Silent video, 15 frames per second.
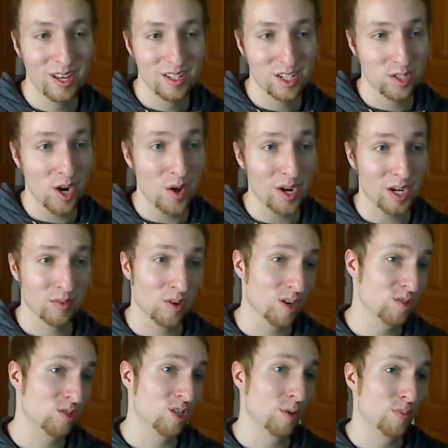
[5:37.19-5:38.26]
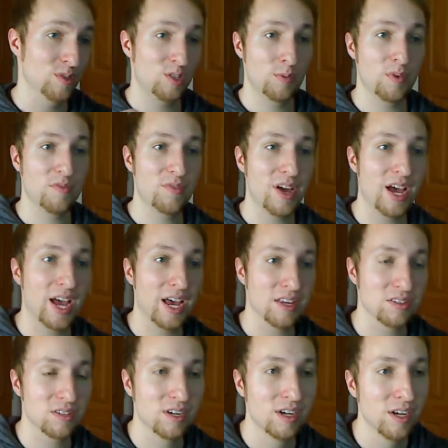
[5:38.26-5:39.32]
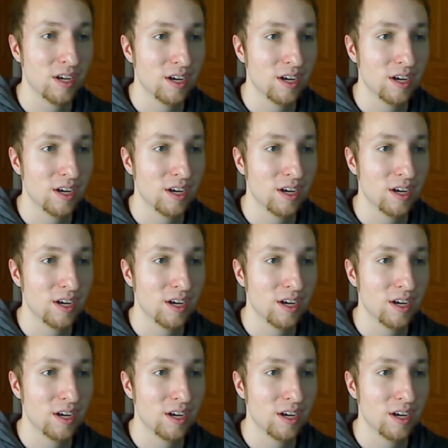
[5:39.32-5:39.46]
so now I can run super, super fast.